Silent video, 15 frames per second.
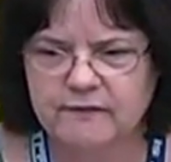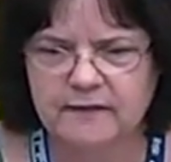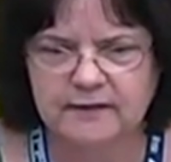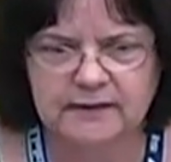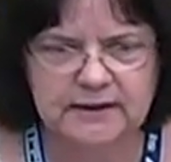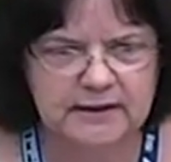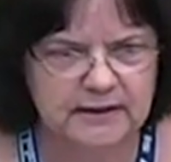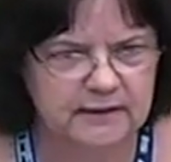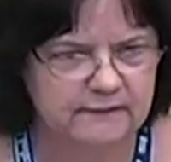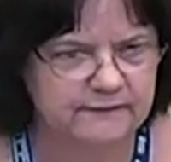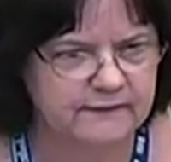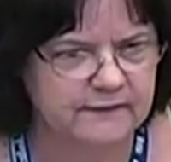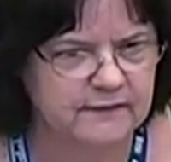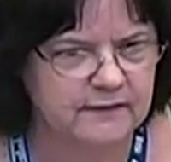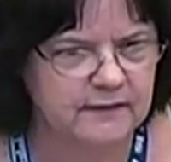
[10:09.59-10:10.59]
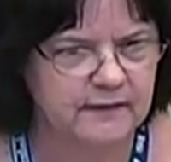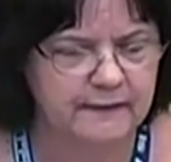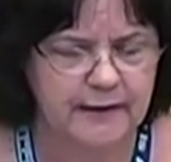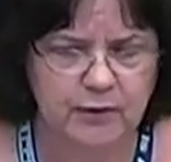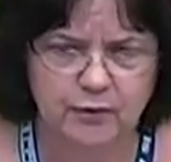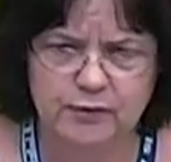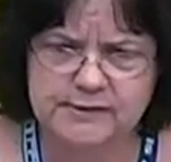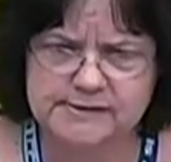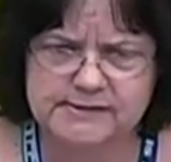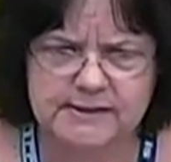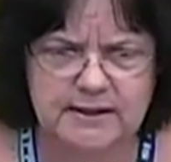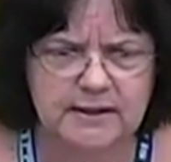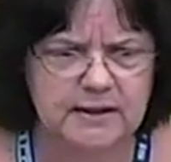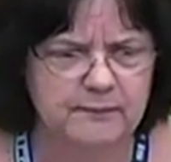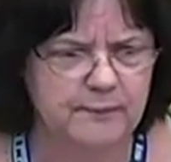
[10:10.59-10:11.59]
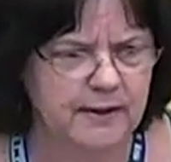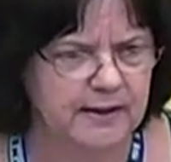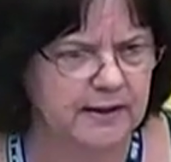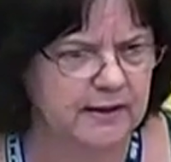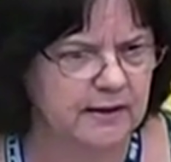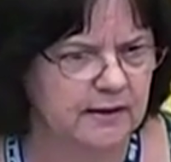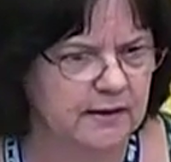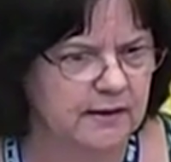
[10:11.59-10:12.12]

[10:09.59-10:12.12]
the leaves, and they couldn't see anybody.